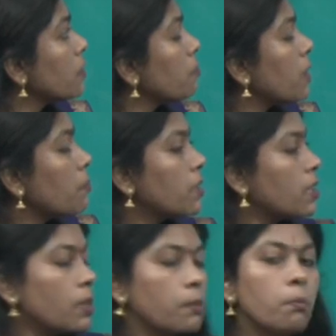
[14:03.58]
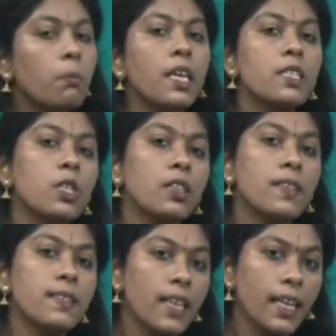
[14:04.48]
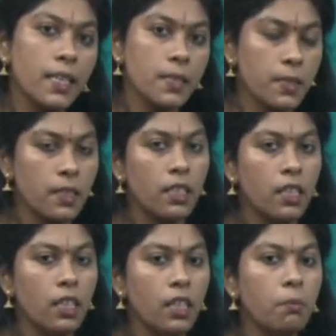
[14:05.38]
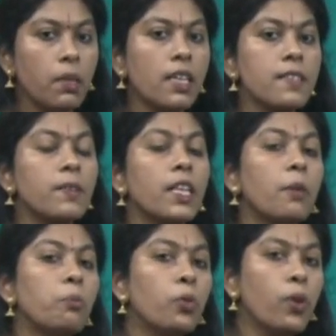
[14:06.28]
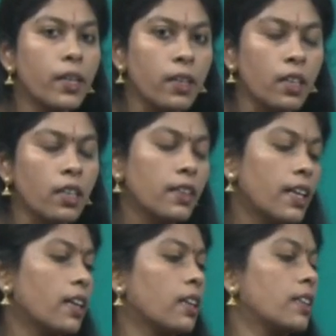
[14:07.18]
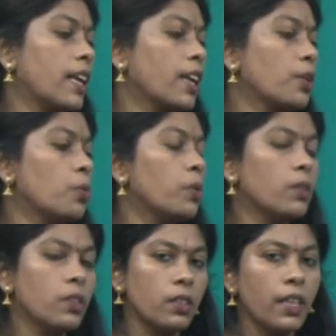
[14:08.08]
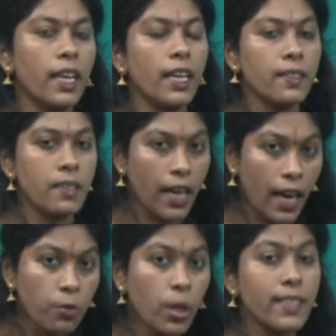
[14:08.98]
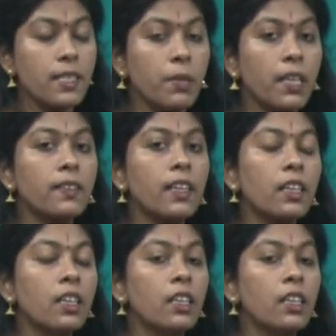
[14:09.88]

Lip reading: the people based on the status, because they are poor, they have to accept anything.